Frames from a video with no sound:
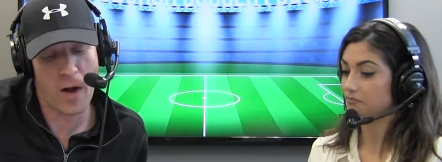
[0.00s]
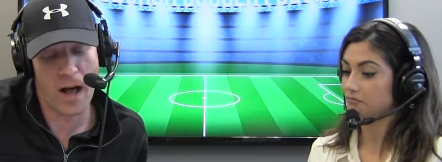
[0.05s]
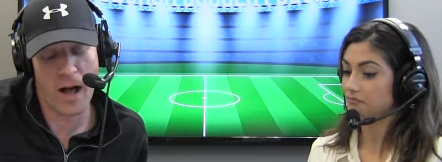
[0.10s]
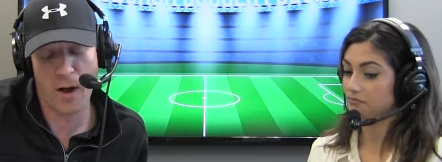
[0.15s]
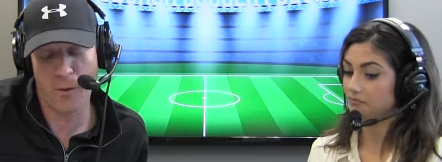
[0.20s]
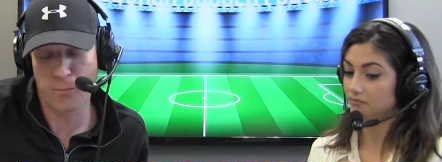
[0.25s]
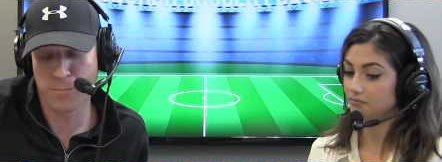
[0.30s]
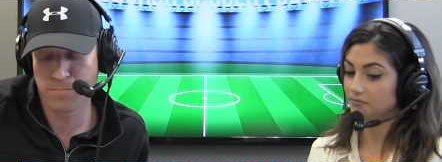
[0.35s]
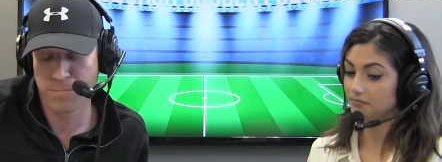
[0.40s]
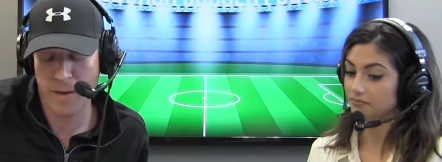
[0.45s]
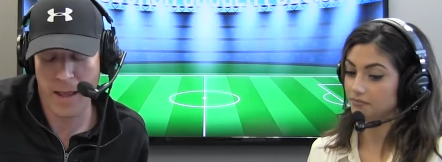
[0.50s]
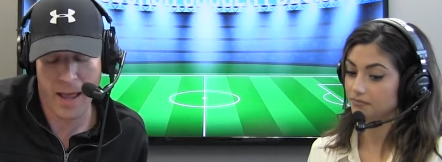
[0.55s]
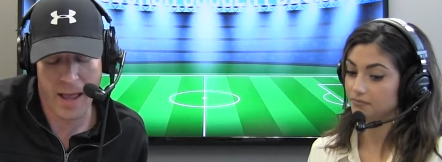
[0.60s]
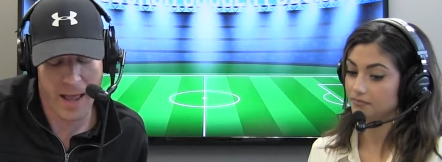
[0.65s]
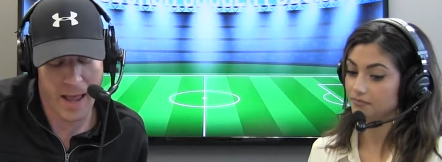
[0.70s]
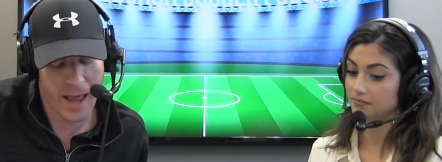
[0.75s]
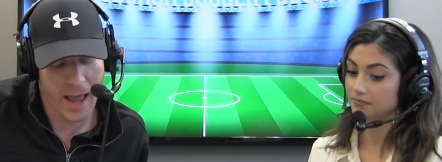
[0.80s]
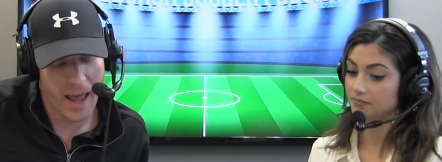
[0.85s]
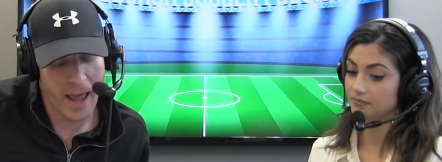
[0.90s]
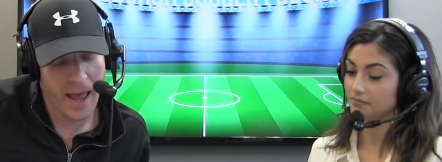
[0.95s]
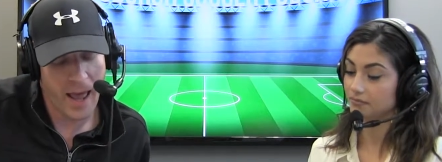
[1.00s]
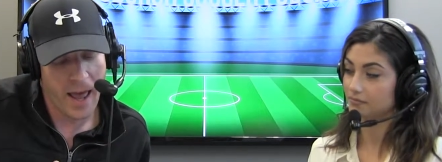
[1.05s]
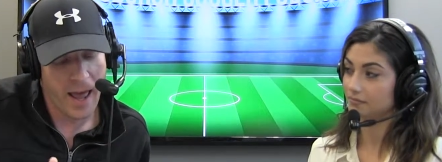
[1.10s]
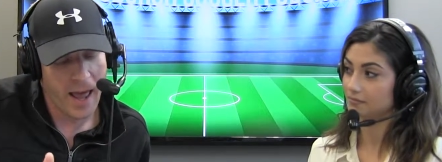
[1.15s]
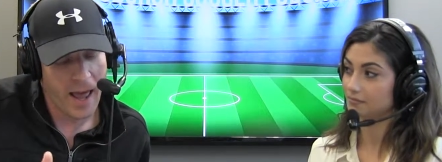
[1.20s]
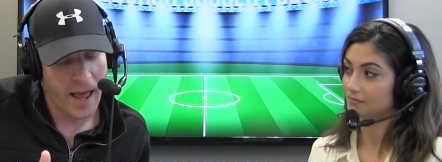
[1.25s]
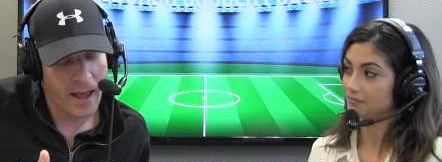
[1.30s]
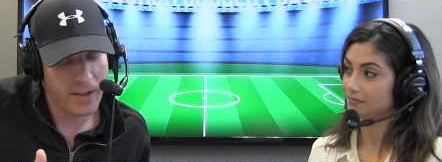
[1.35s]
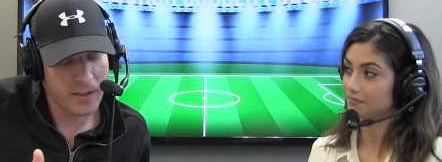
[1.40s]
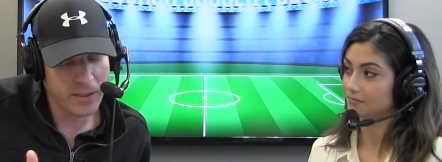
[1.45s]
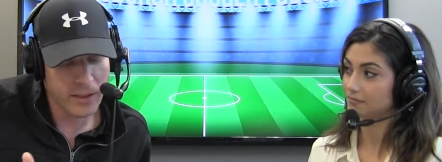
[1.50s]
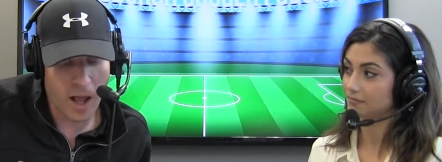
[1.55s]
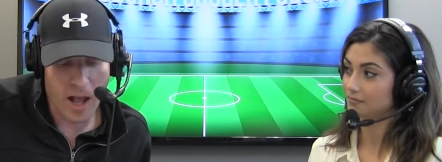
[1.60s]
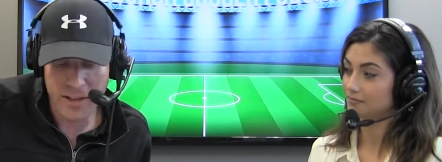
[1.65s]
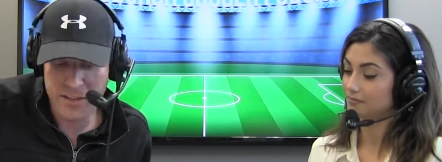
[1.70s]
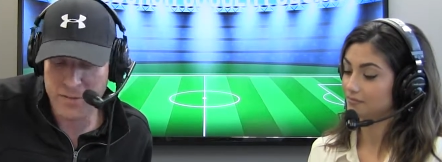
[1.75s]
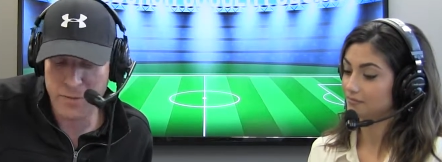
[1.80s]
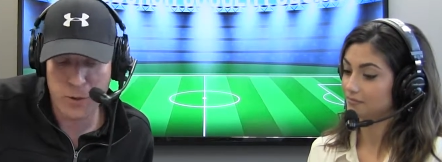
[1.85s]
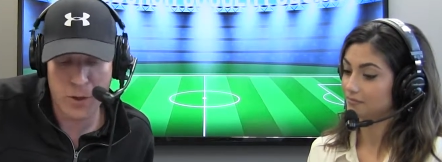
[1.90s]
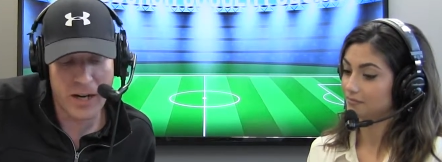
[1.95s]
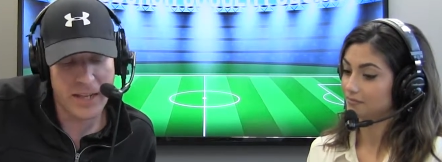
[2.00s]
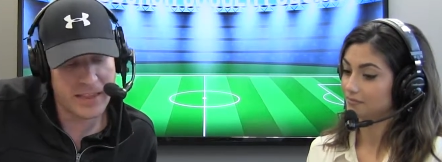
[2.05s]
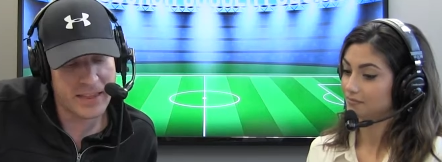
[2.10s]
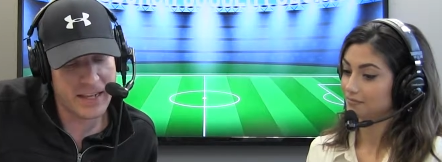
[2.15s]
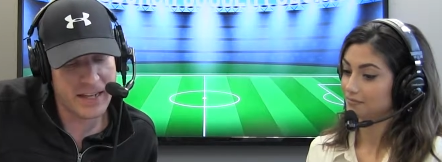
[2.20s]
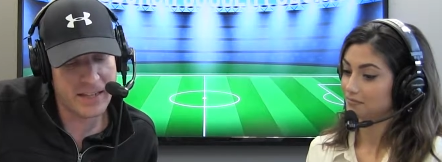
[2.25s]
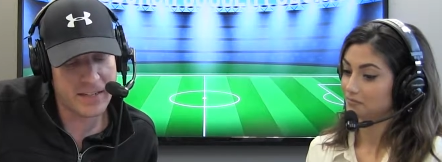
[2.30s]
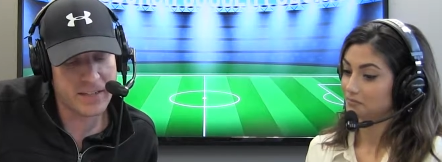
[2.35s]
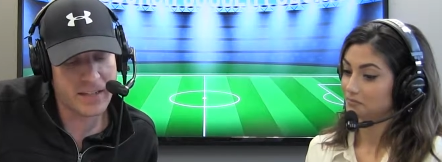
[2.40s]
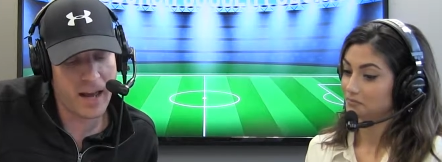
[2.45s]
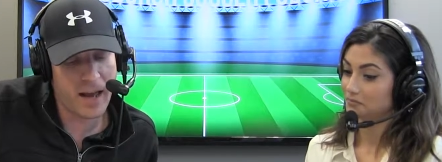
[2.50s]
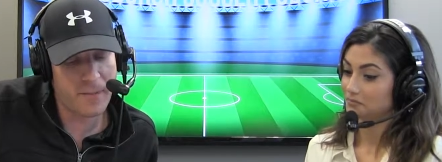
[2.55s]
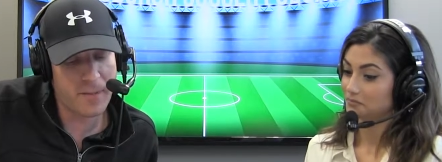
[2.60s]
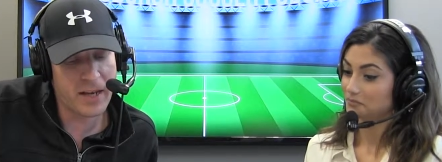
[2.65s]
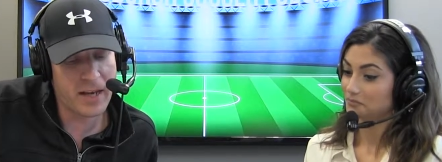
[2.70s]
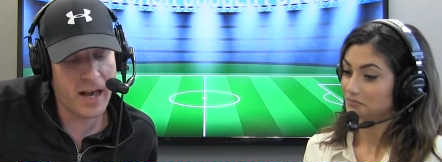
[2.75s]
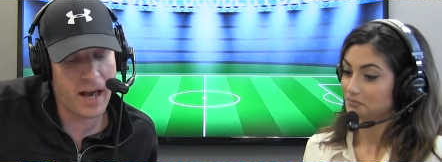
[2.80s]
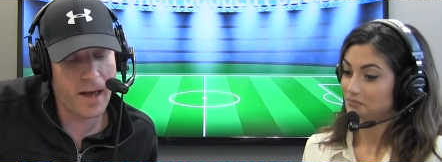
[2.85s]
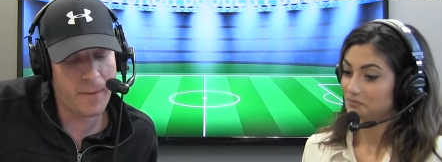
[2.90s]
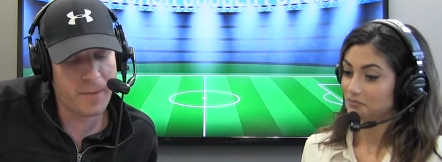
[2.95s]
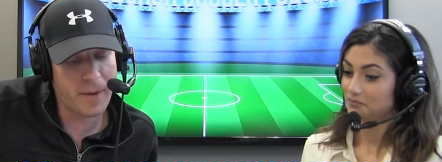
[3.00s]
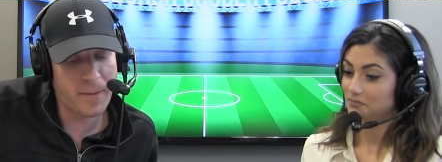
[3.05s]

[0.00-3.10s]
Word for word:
Speaker 1: I'll lots of great things coming up.